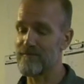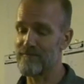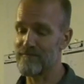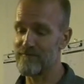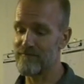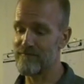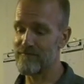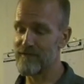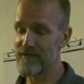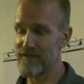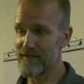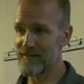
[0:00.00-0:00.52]
a
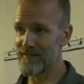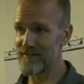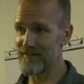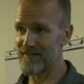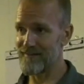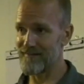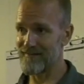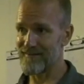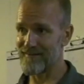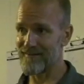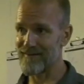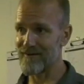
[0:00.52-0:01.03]

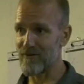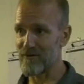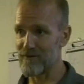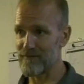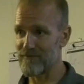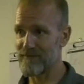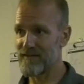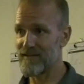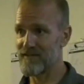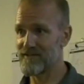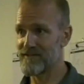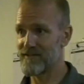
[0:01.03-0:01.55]
really
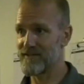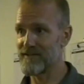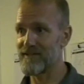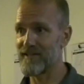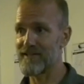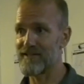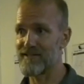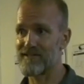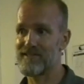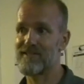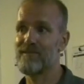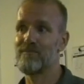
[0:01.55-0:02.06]
old-fashioned
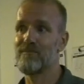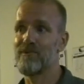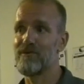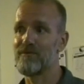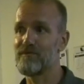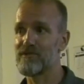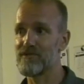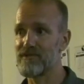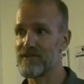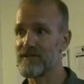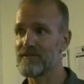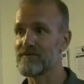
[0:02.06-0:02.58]
and simple
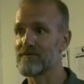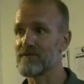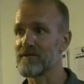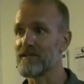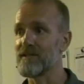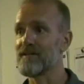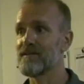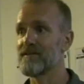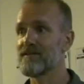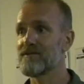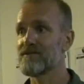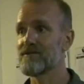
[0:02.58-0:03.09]

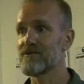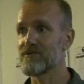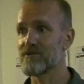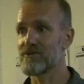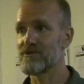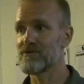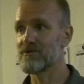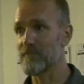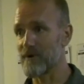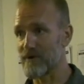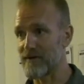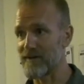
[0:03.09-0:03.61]
machinery to,
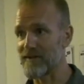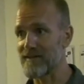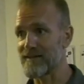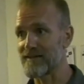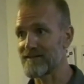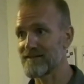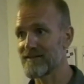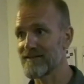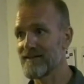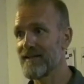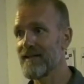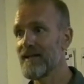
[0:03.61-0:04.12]
to bottle
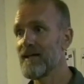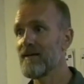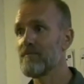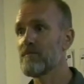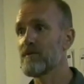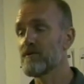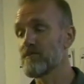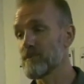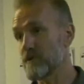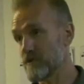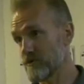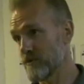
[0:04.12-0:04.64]
it
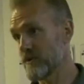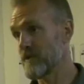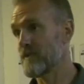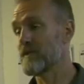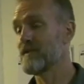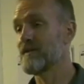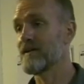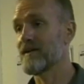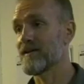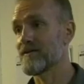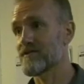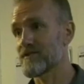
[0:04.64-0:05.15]
but we do it
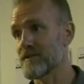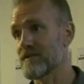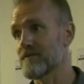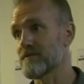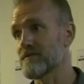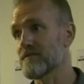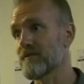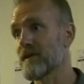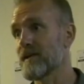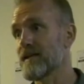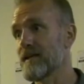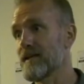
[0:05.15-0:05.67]

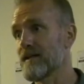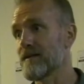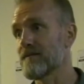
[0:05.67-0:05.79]
ourselves right